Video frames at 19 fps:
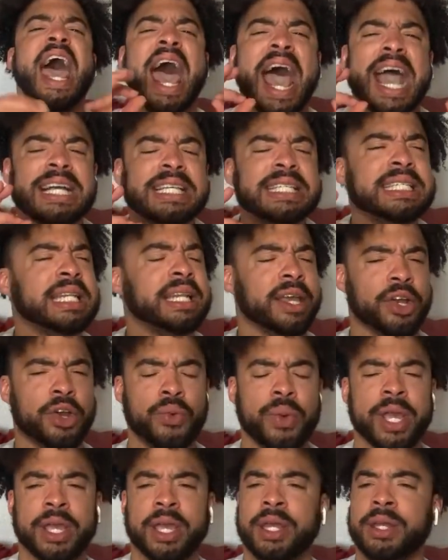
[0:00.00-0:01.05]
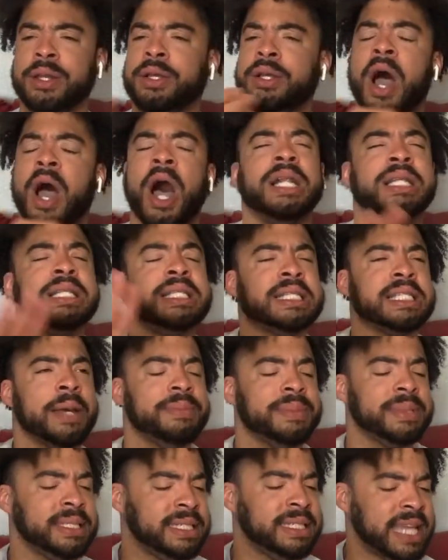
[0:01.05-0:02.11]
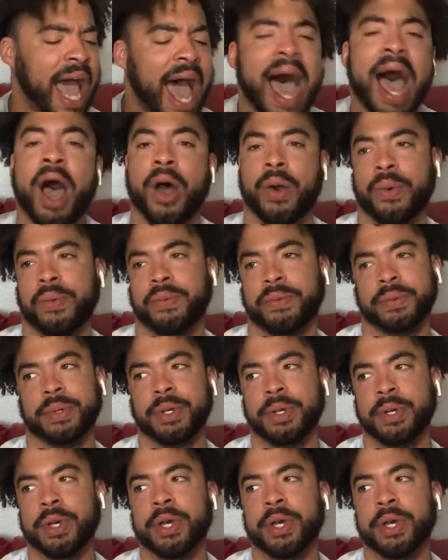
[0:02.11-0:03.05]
Excellent queen. Concept down.